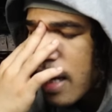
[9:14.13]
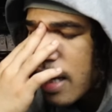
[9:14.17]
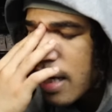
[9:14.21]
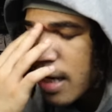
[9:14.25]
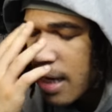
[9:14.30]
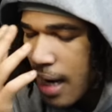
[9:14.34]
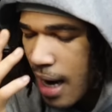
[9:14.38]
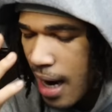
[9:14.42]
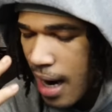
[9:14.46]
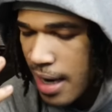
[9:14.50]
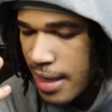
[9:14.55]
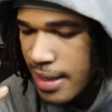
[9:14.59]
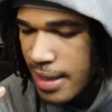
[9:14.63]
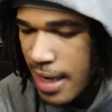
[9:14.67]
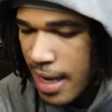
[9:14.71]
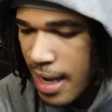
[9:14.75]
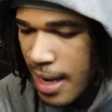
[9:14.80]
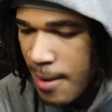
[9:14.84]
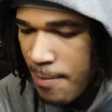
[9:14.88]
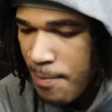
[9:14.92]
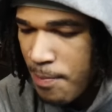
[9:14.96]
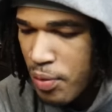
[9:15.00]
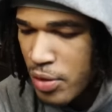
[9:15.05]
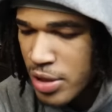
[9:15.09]

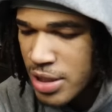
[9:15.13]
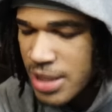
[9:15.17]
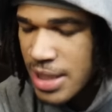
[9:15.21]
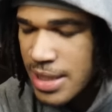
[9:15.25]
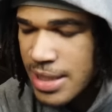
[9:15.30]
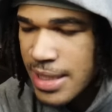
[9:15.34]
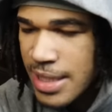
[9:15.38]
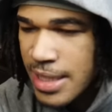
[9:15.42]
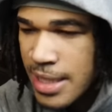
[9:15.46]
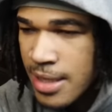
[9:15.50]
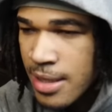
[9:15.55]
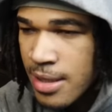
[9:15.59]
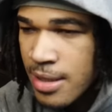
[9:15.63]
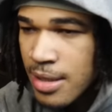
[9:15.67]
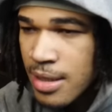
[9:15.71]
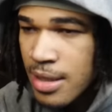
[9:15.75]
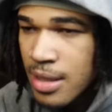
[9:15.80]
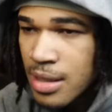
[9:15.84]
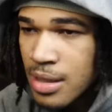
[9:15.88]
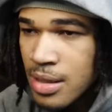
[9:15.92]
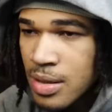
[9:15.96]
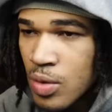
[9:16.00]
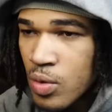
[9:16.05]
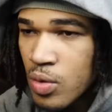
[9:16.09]
Kanye, Pusha T,
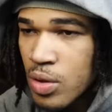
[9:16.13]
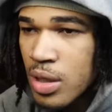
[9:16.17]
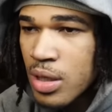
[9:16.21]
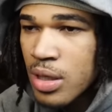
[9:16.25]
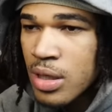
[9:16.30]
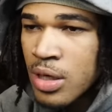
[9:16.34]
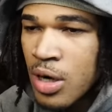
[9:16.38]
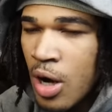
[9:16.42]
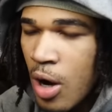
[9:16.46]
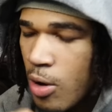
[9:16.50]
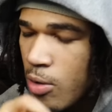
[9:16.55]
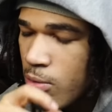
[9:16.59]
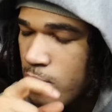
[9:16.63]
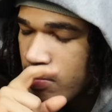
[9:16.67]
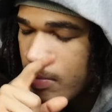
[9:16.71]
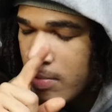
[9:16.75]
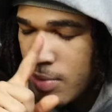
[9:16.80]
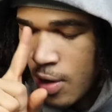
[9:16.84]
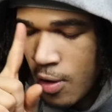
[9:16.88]
Luda. No.